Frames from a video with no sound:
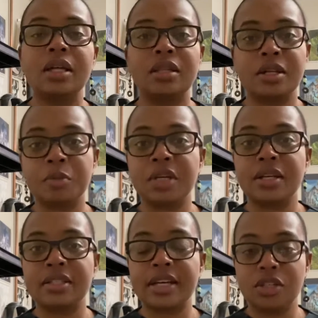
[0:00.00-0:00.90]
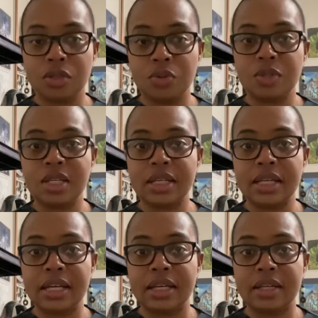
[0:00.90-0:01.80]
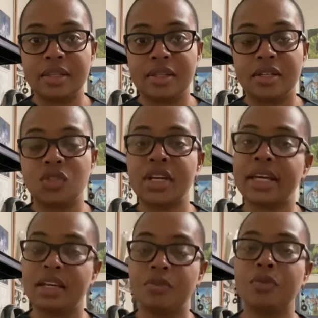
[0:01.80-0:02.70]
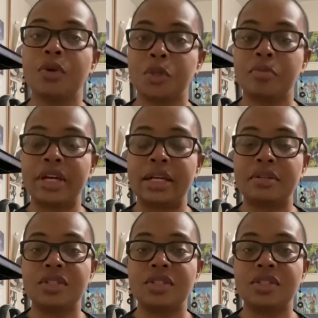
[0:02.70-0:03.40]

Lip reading: that's because I use it in the Jackie Verona blend.